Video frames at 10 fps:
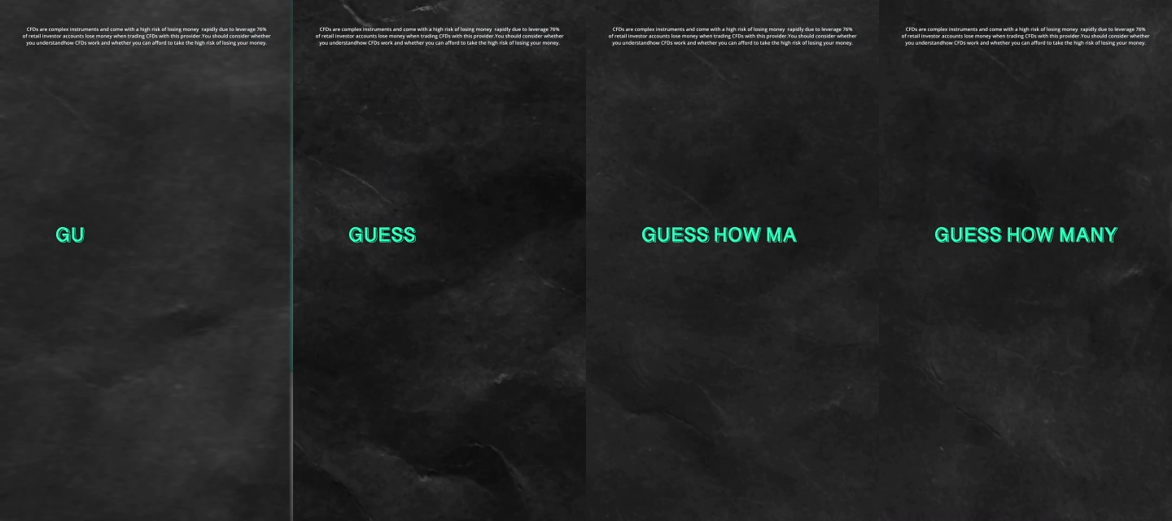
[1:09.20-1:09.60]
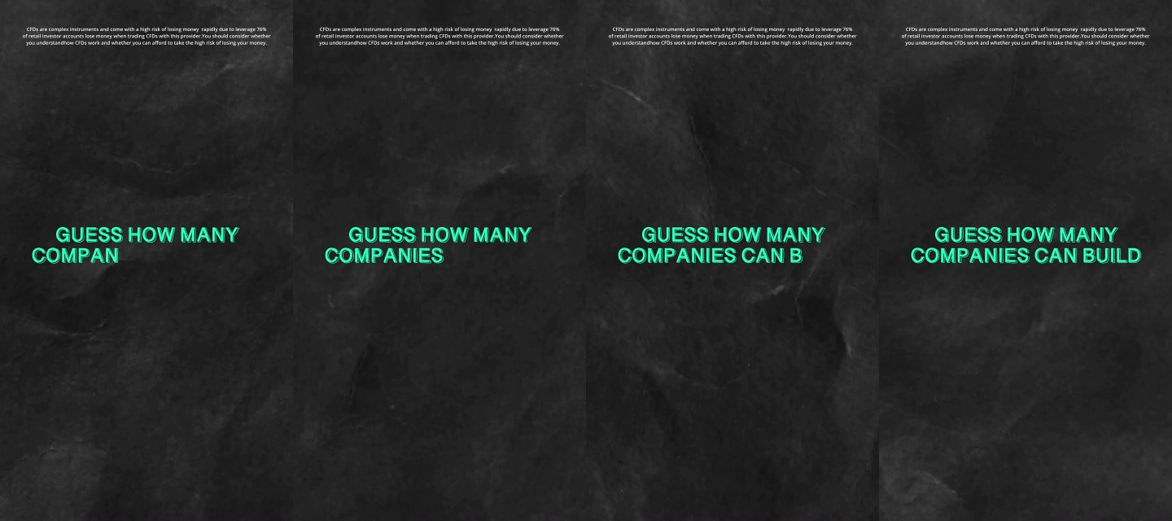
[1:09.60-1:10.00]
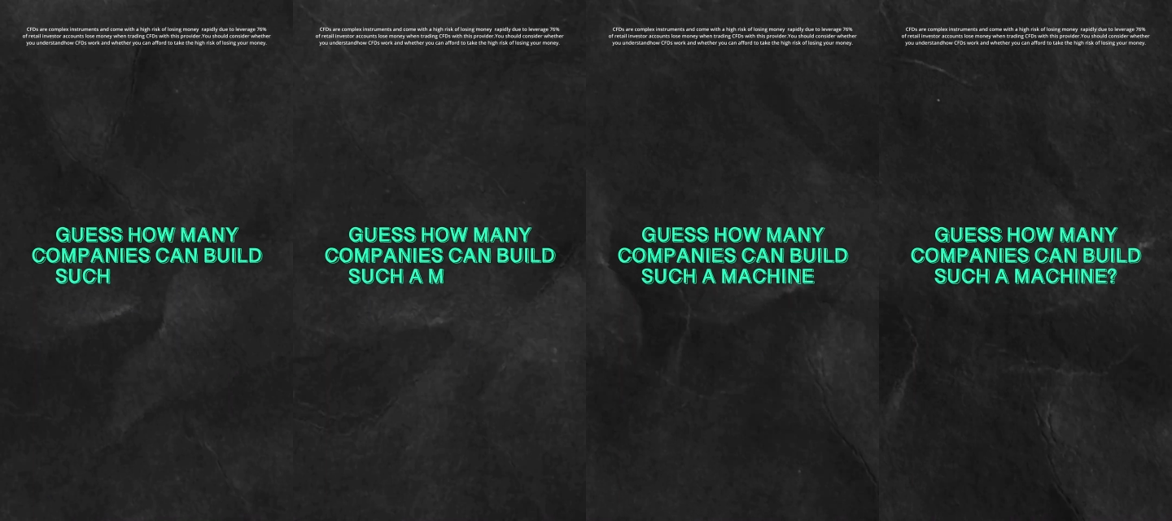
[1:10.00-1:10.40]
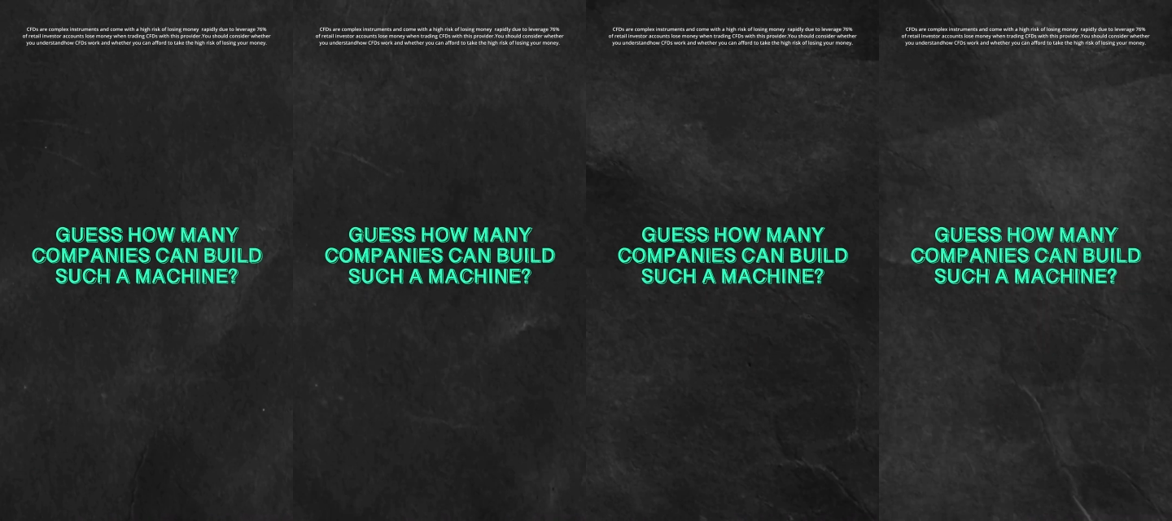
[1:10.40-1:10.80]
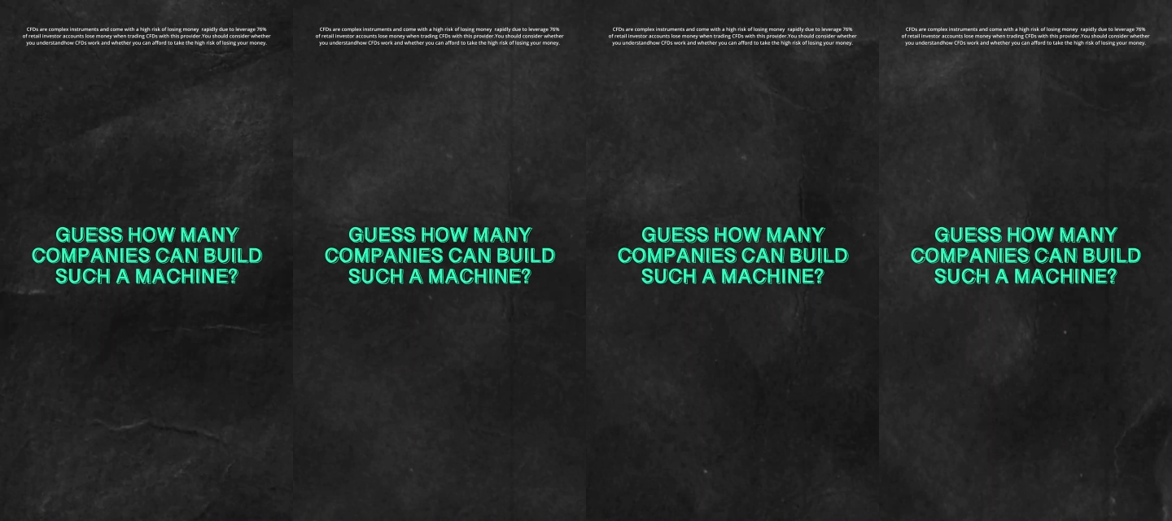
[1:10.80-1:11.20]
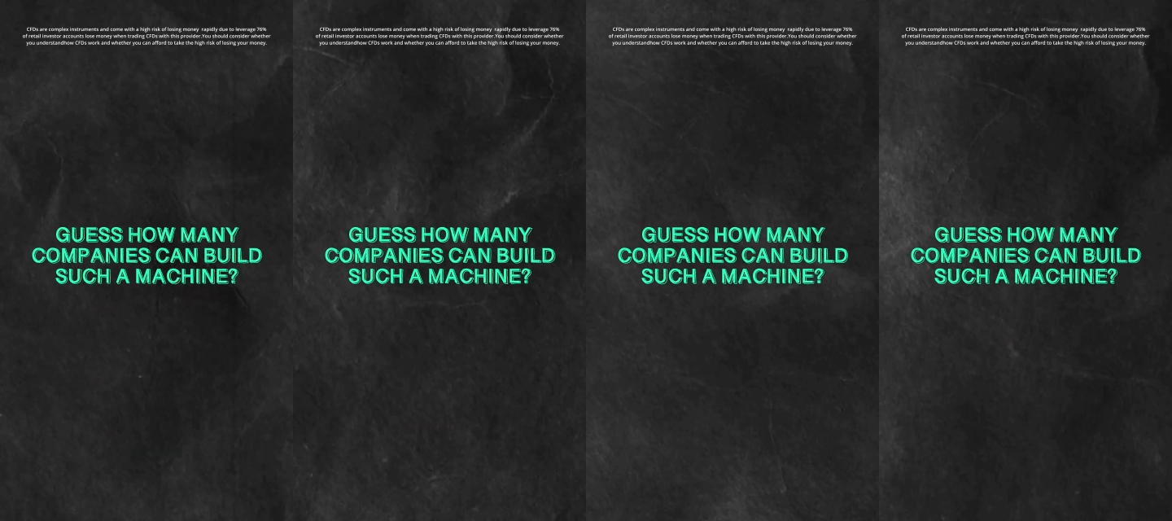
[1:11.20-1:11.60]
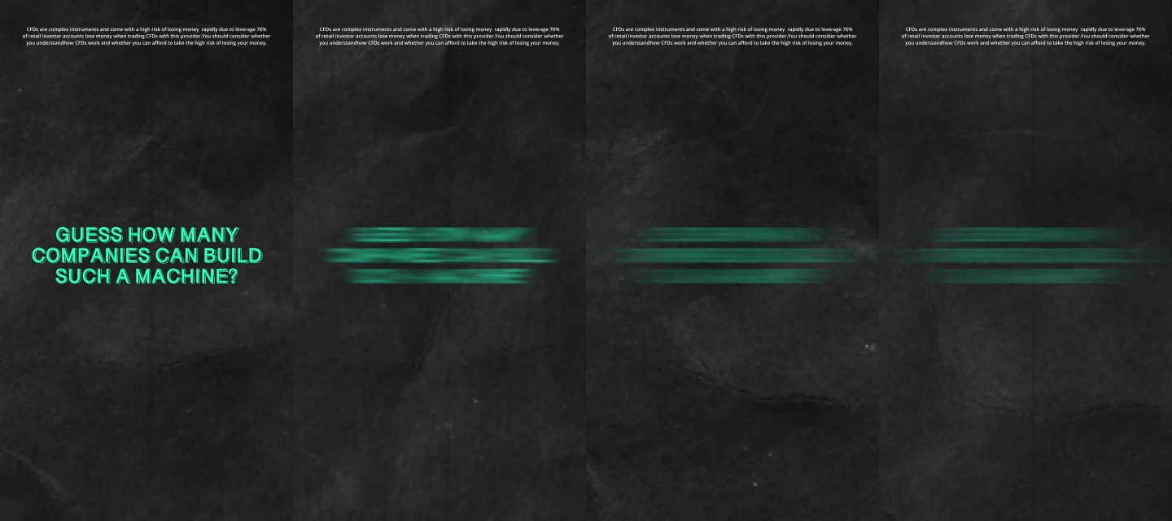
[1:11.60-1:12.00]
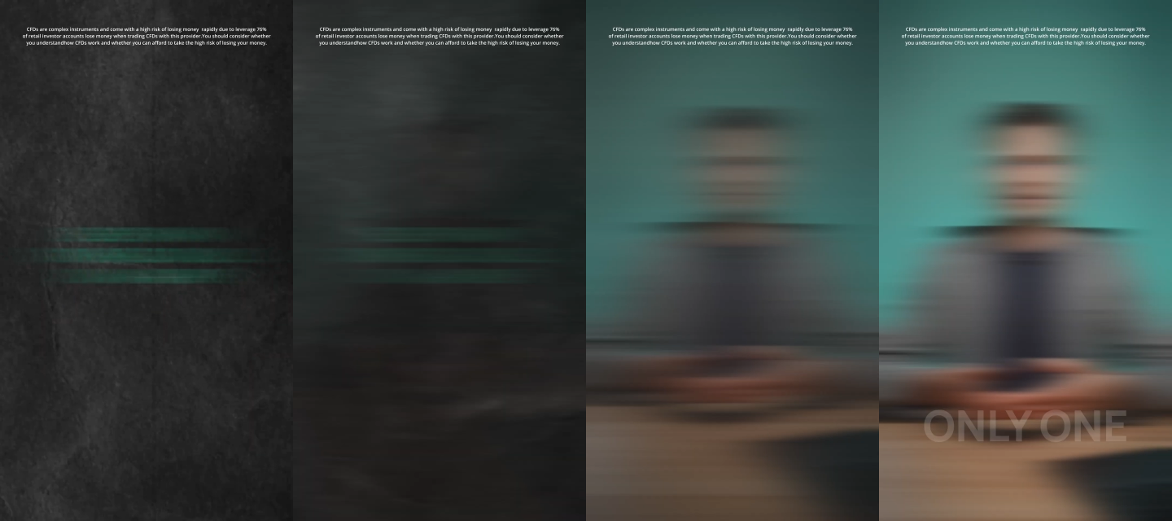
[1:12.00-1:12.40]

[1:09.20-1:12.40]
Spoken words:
[unreadable: no face in view]